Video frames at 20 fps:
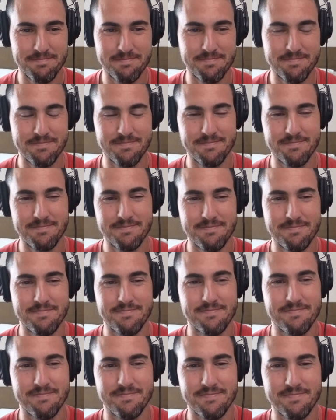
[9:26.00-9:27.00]

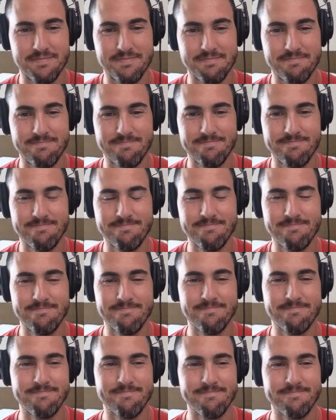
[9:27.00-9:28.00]

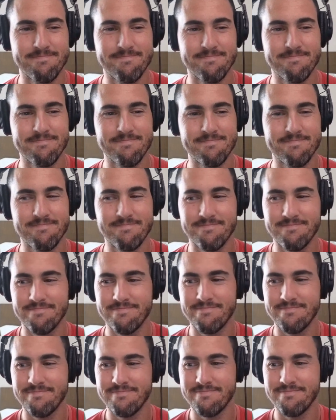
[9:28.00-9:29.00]

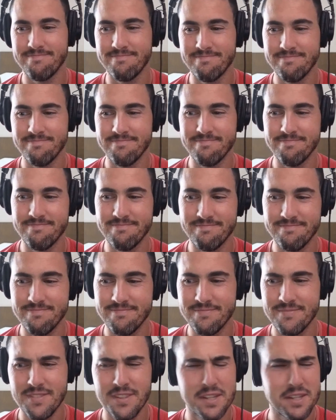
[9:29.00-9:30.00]

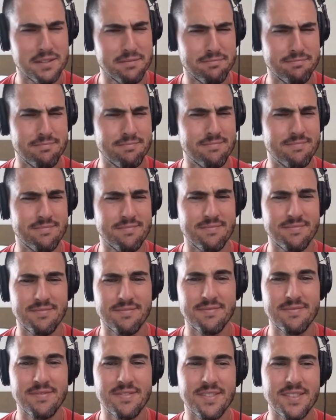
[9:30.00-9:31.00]

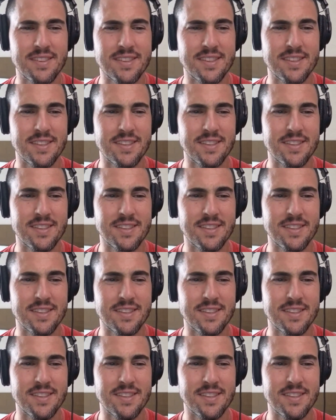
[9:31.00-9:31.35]
No words are spoken by the person on screen.